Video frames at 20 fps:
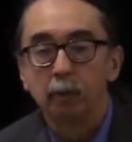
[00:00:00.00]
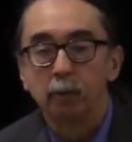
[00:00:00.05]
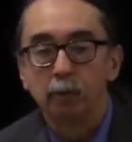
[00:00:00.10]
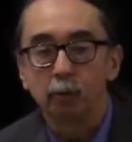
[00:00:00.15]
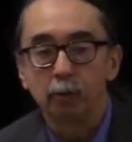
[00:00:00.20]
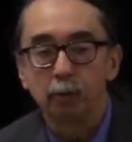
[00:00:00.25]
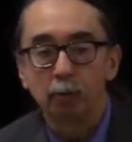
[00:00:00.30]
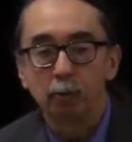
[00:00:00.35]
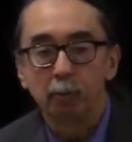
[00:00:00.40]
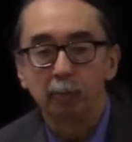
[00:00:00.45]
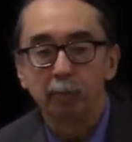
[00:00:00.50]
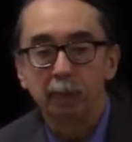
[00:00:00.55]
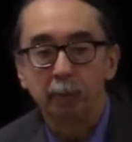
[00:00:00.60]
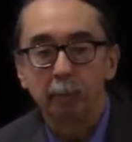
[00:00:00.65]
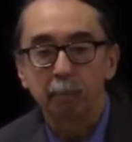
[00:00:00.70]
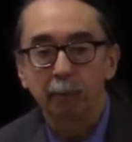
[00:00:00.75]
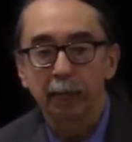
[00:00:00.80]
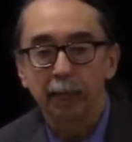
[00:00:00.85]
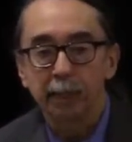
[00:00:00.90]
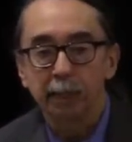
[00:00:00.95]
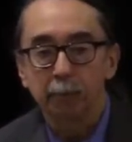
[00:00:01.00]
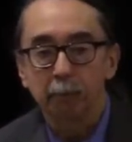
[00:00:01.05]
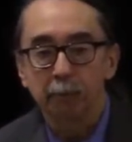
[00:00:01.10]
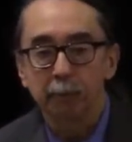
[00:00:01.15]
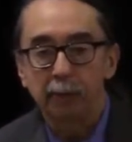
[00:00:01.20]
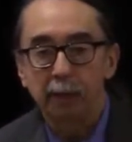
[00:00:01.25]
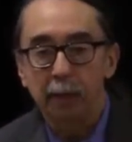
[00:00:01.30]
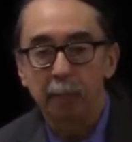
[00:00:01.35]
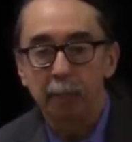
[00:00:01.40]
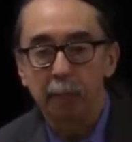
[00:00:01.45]
to be placed
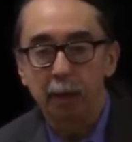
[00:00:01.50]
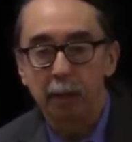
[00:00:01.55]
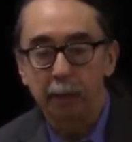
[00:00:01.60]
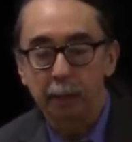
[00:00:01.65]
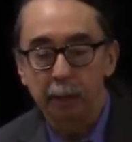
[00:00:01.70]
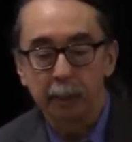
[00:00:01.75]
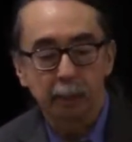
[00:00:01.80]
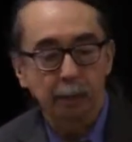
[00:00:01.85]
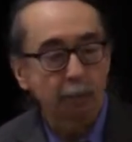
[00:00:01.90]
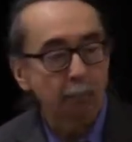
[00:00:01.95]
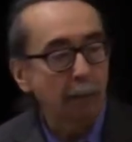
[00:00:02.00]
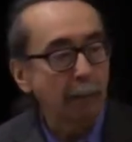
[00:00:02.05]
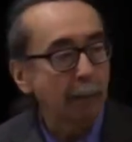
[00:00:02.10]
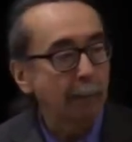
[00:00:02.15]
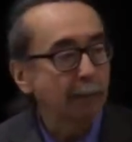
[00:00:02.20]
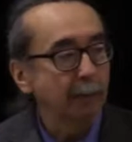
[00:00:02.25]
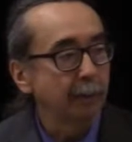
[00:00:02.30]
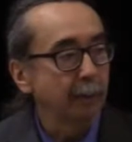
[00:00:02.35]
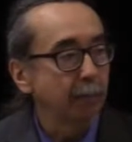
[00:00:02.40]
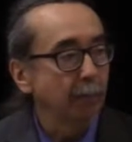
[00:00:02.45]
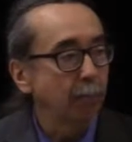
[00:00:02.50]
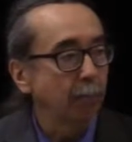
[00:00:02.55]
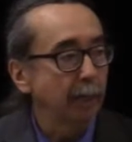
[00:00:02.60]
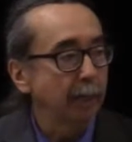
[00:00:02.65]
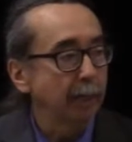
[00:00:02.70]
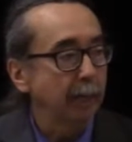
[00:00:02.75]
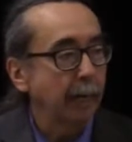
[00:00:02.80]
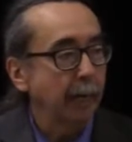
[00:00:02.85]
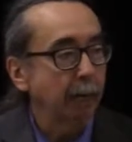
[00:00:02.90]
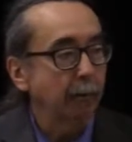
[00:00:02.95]
with that body, and it's wrapped in a
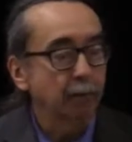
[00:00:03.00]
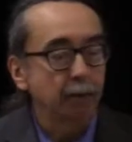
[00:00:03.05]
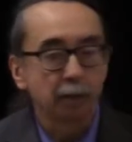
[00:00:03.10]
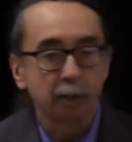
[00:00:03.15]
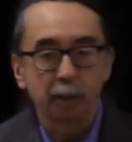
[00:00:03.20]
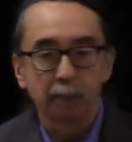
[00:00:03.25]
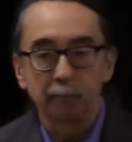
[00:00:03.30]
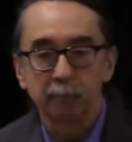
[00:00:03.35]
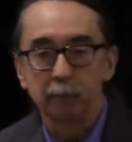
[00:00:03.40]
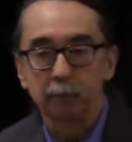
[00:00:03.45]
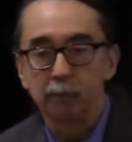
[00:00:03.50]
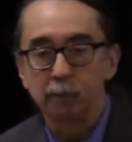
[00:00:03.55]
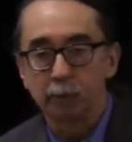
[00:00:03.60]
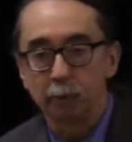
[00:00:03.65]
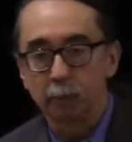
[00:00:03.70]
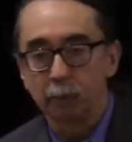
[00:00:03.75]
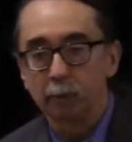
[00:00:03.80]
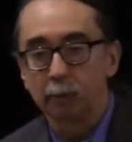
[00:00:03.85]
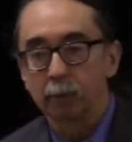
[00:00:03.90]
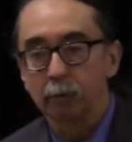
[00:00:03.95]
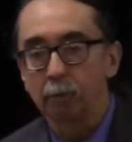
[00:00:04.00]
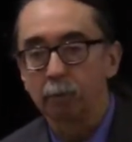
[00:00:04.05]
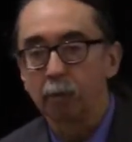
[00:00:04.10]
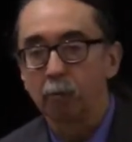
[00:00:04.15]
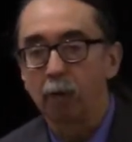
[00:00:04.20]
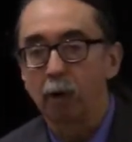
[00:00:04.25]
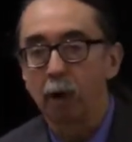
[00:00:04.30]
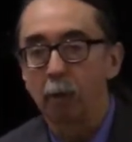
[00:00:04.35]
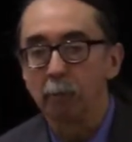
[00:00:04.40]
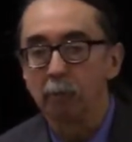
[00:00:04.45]
white handkerchief, and there's certain
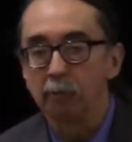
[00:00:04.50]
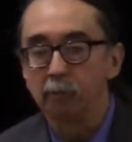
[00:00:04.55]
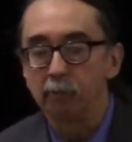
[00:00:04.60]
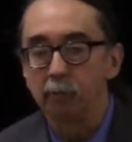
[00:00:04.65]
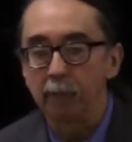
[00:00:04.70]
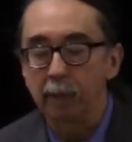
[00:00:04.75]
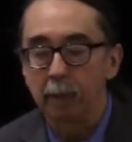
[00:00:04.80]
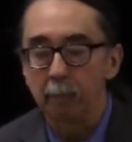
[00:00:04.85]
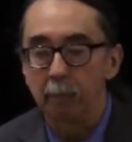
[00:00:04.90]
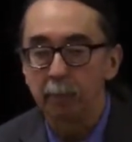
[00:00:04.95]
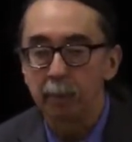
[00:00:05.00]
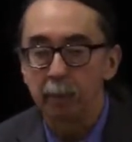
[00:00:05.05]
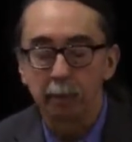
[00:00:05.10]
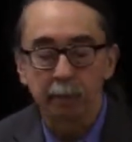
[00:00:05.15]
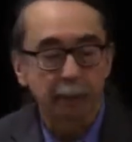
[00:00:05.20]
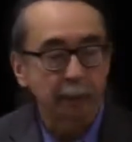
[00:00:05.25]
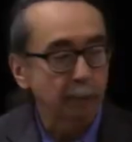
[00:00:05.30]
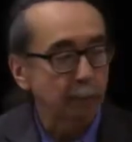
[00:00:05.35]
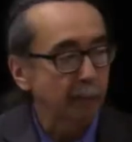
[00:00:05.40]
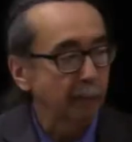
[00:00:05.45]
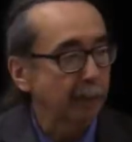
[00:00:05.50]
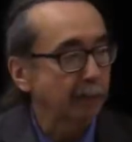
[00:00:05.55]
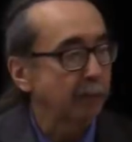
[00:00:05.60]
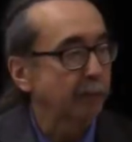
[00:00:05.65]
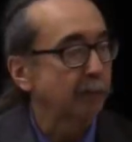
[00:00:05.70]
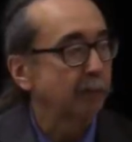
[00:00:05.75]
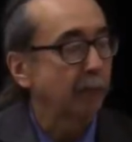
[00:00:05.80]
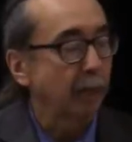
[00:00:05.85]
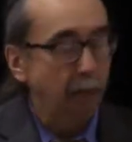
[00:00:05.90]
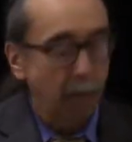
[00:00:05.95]
requirements for that meal, and it's
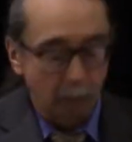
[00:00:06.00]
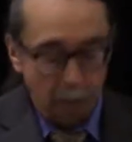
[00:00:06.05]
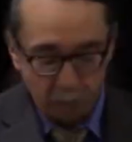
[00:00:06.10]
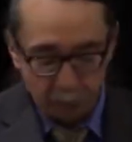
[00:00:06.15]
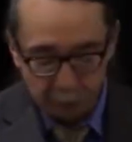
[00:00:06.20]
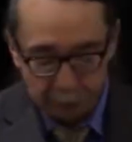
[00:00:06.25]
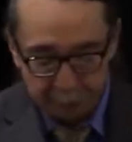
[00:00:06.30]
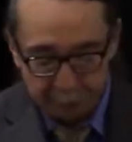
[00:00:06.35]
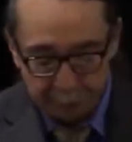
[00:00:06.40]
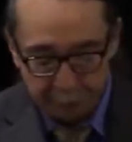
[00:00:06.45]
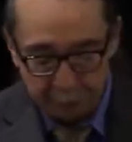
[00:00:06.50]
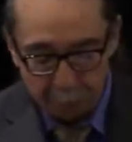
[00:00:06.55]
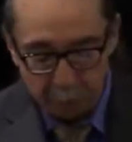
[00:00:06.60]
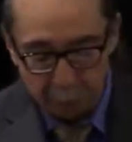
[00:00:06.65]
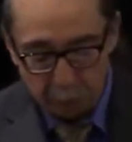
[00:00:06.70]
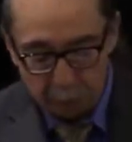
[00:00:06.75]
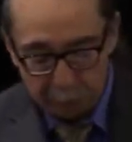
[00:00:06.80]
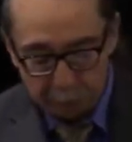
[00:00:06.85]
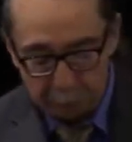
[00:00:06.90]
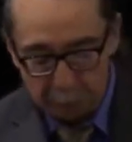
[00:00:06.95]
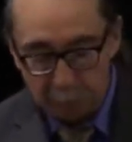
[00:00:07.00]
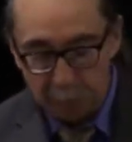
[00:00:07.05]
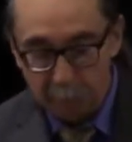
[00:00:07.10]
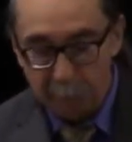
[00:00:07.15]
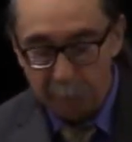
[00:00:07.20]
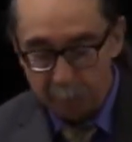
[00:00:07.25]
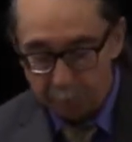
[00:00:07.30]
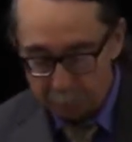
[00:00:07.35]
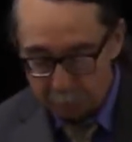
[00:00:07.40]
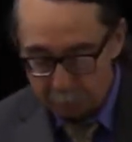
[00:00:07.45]
placed alongside that body to be
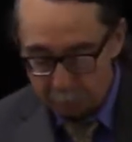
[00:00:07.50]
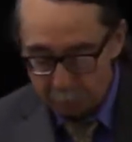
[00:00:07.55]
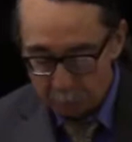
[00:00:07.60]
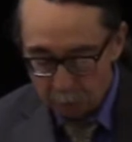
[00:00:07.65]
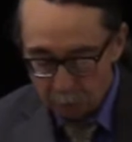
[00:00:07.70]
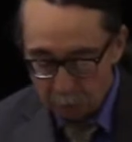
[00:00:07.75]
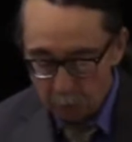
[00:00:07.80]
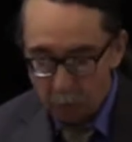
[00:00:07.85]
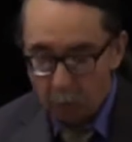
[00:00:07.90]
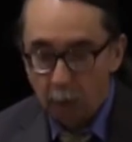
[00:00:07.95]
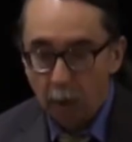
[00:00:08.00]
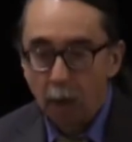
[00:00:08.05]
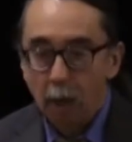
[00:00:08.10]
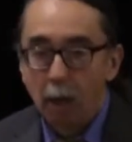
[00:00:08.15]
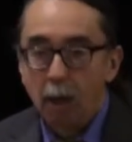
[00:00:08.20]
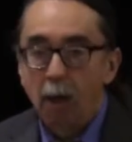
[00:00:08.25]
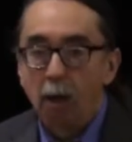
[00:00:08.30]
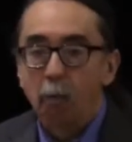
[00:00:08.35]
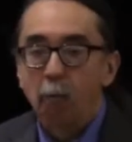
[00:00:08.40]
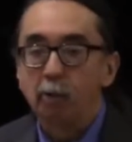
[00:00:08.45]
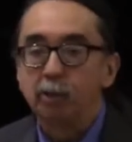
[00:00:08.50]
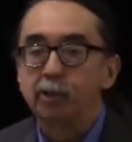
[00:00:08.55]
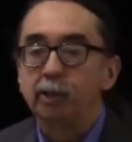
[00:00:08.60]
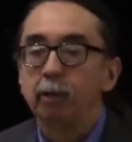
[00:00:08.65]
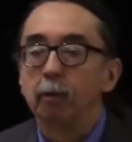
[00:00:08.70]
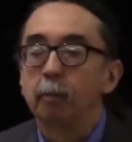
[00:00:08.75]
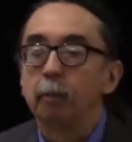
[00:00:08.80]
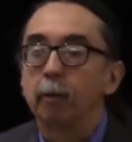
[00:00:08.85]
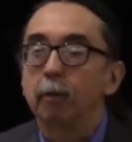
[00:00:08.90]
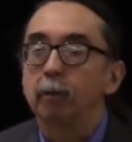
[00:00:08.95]
buried. We
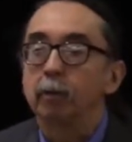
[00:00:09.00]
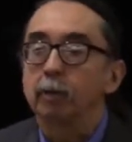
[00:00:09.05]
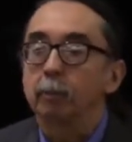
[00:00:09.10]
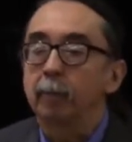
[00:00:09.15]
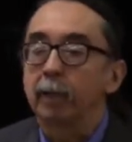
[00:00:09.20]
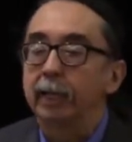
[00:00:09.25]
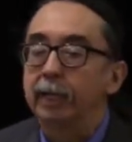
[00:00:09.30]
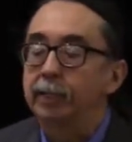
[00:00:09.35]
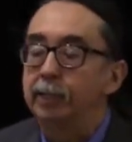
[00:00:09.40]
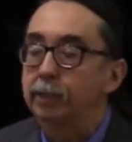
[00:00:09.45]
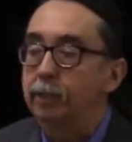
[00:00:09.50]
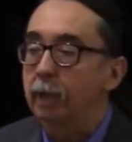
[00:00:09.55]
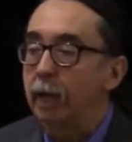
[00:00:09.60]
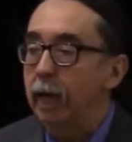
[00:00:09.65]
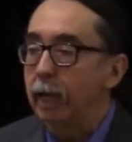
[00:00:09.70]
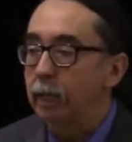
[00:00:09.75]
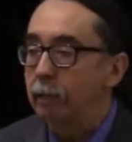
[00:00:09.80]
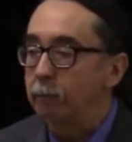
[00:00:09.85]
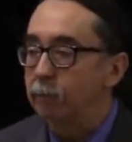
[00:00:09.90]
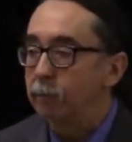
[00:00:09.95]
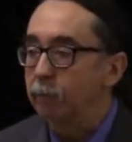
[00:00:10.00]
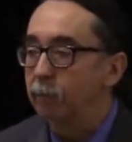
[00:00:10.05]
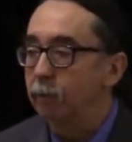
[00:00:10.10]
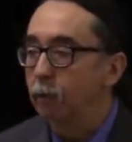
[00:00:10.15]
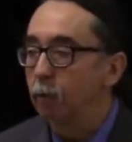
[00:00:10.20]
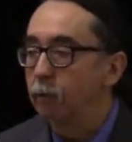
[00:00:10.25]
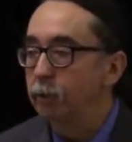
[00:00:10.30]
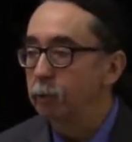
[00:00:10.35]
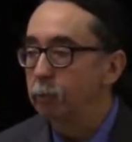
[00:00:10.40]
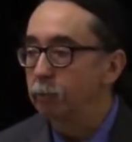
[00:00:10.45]
still place items of
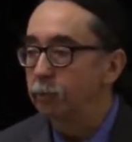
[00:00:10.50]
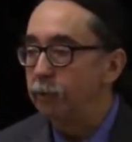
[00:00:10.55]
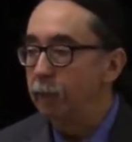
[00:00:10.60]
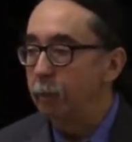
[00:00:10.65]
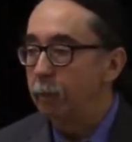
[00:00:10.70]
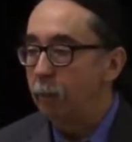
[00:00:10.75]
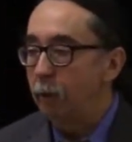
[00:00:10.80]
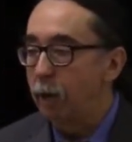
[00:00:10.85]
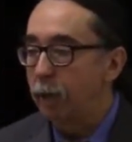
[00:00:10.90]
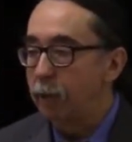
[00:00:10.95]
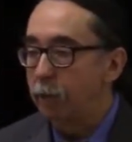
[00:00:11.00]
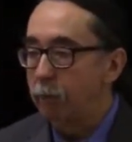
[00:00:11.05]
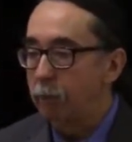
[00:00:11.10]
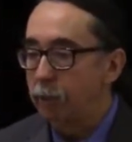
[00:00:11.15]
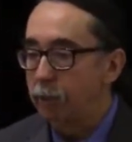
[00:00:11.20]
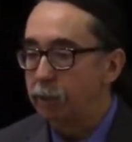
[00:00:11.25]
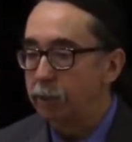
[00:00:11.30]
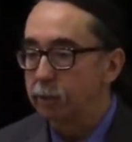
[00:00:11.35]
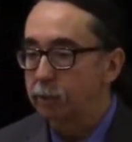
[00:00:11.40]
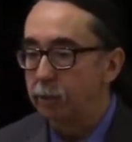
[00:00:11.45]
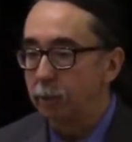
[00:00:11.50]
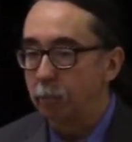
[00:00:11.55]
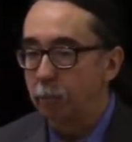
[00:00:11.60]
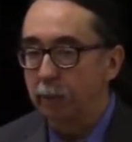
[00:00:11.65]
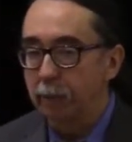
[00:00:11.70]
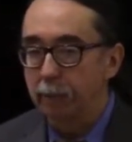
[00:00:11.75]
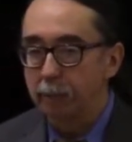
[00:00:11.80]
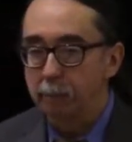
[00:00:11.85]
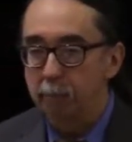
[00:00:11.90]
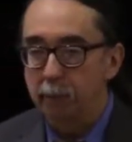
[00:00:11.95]
clothing with that body
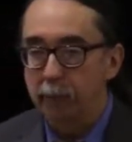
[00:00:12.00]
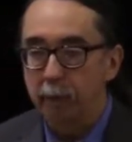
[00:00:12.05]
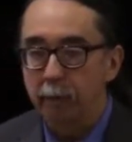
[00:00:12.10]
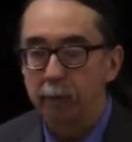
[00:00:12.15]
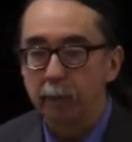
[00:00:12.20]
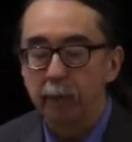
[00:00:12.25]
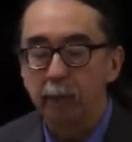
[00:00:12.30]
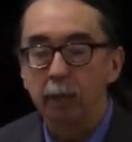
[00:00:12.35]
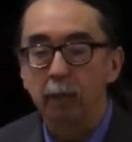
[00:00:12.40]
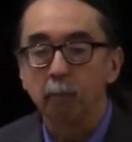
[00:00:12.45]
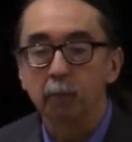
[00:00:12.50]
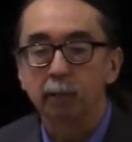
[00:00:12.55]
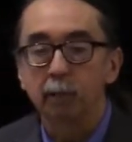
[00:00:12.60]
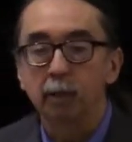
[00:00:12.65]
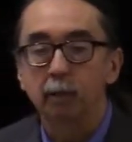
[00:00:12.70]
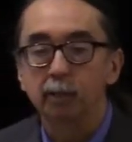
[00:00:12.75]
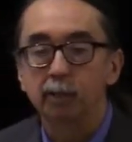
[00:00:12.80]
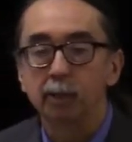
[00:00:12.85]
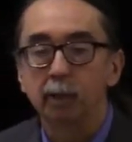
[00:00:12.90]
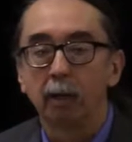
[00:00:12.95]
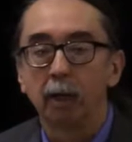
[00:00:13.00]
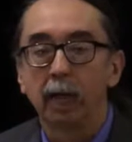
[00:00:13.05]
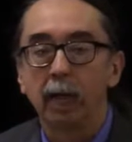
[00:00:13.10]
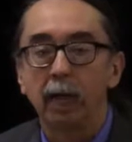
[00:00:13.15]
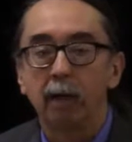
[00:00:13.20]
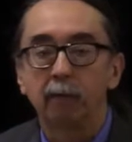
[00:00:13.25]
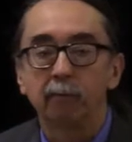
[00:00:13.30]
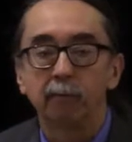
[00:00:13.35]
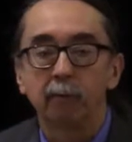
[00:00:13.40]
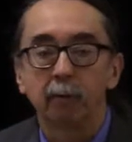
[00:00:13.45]
when it's buried, and we still
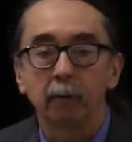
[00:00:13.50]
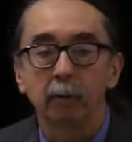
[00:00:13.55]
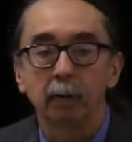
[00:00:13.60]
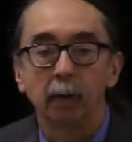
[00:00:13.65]
have